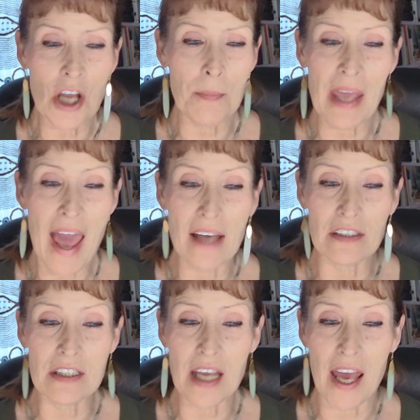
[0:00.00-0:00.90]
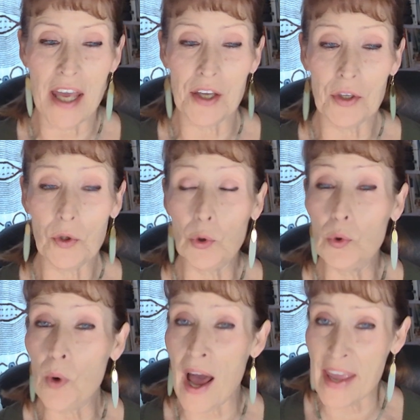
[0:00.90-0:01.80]
Show me how to take
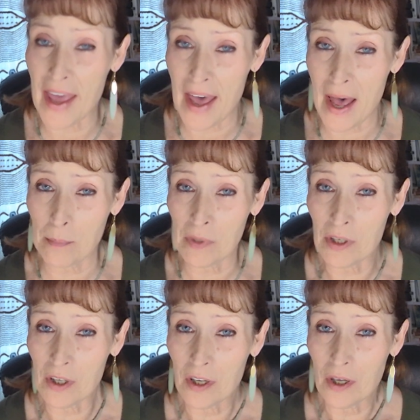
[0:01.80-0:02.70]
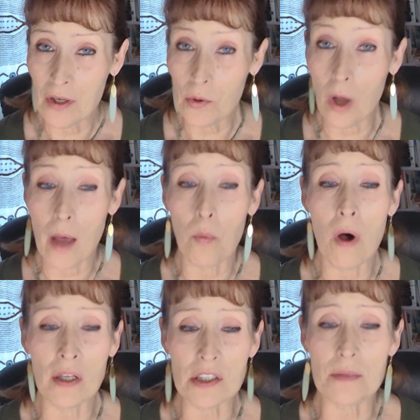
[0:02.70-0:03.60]
who I am, who I
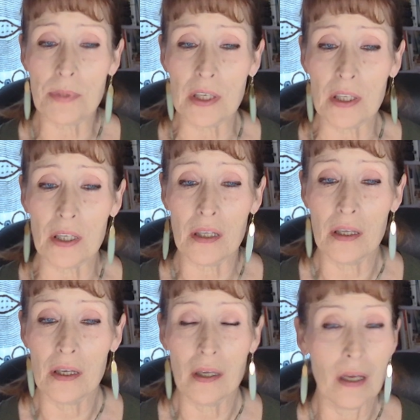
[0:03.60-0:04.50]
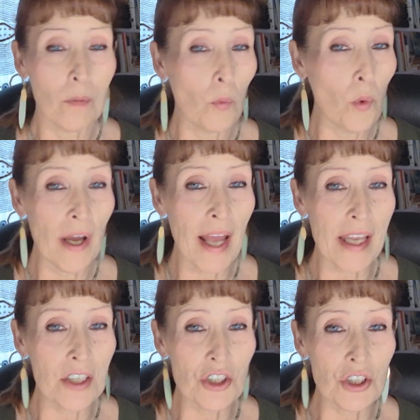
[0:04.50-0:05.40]
want to be, and what
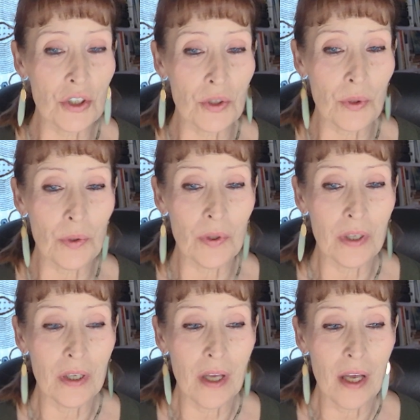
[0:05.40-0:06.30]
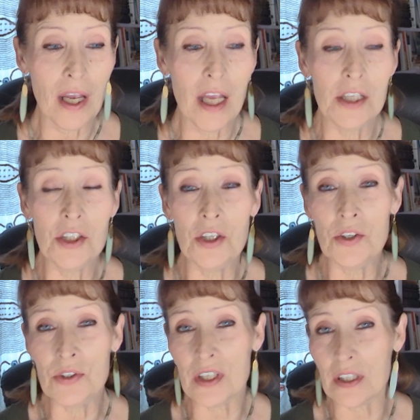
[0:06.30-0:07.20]
I can do, and
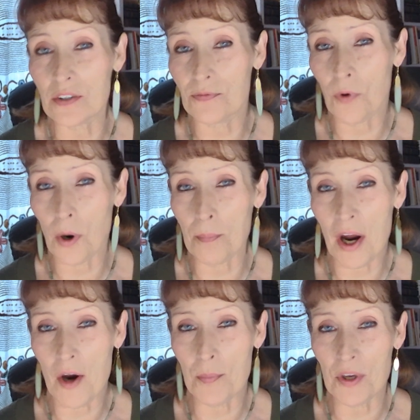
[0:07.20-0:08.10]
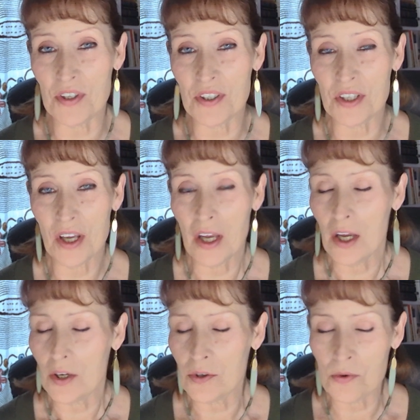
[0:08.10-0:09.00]
use it for a purpose
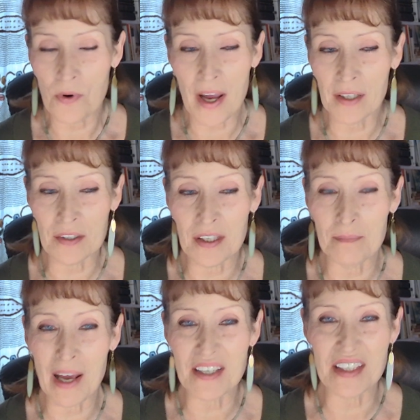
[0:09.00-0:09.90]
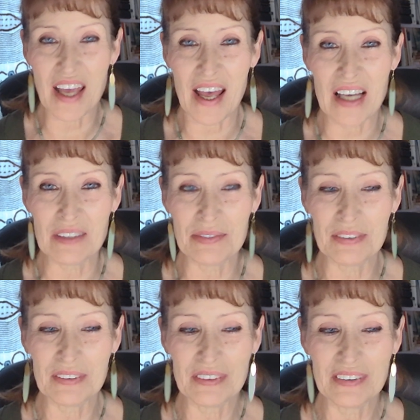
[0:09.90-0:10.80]
greater than myself.